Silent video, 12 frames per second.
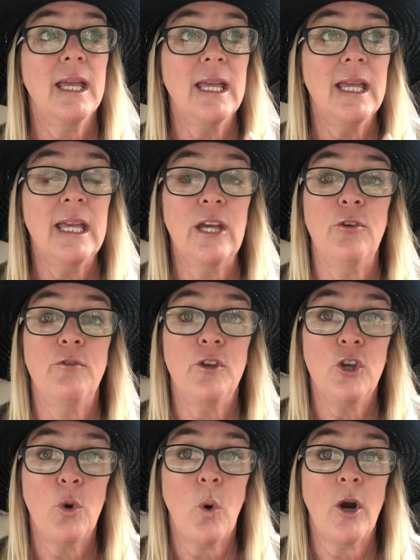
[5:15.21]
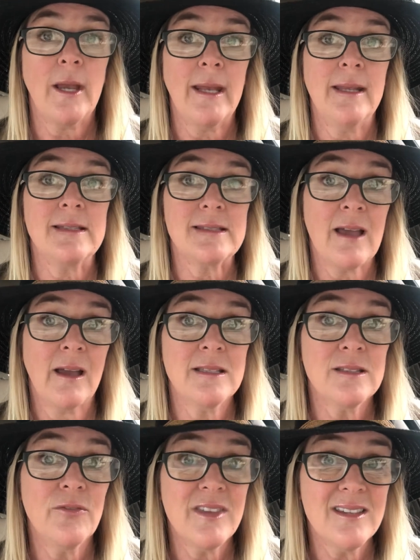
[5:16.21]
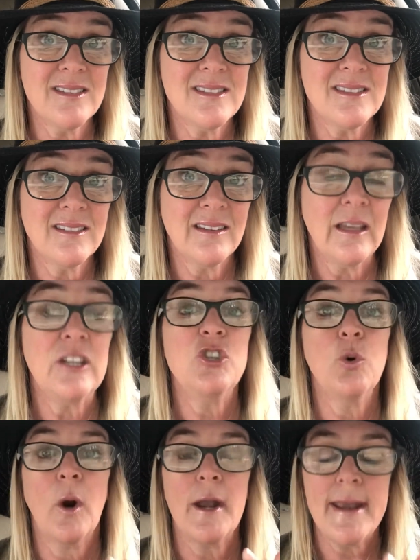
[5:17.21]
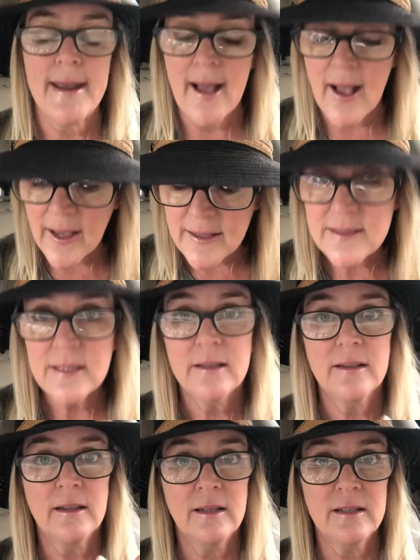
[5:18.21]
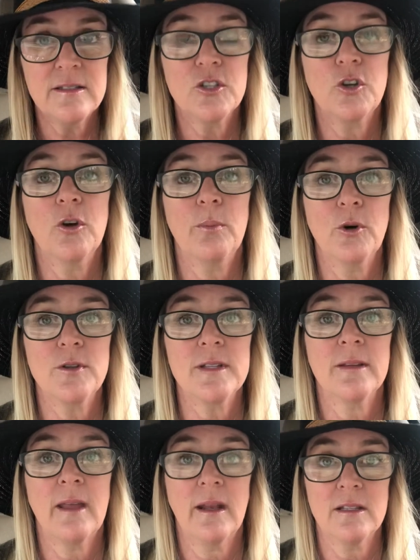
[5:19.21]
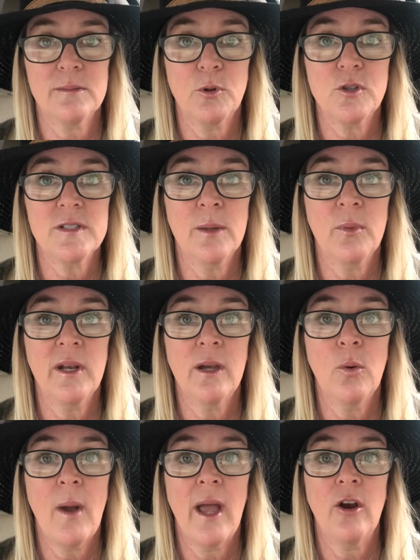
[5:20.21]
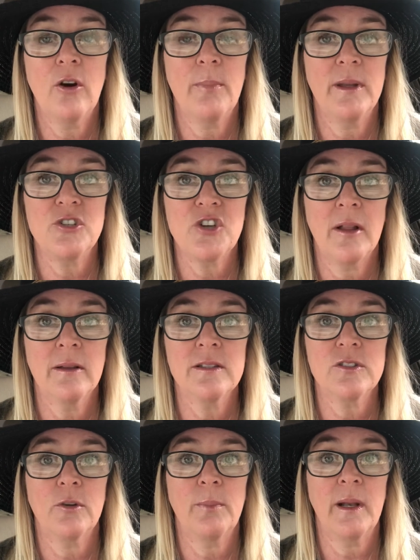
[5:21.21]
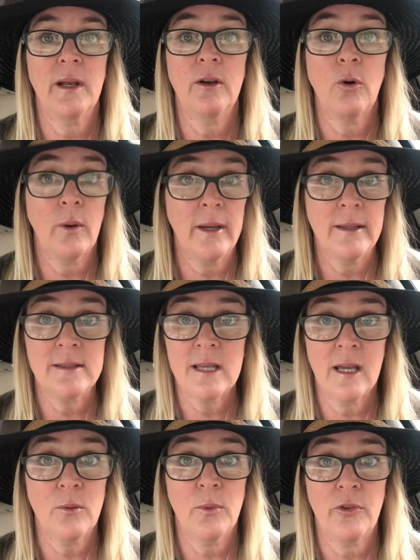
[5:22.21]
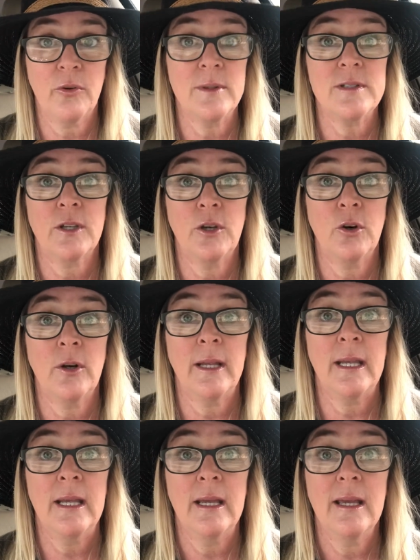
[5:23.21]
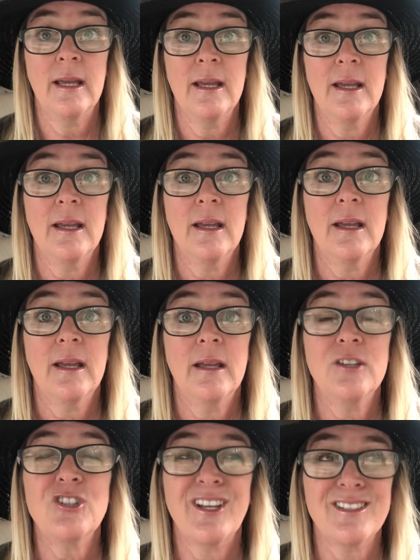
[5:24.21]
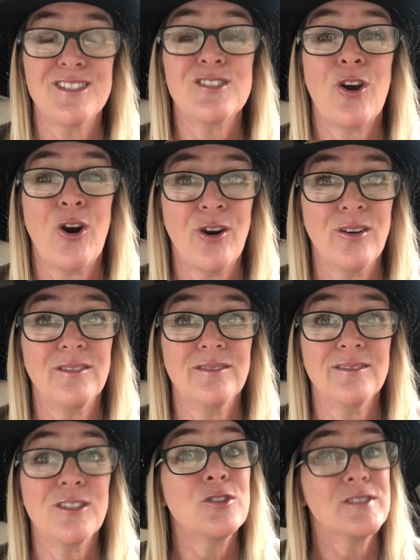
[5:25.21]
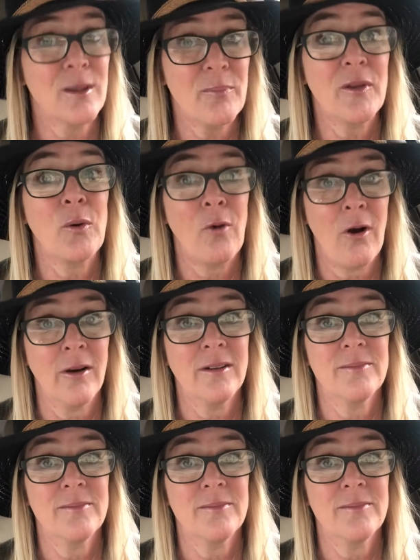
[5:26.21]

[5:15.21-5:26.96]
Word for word: If you are getting signs of this and you are not an insecure person that has pushed somebody away or been jealous or been annoying as heck with your insecurity, chances are there's something wrong.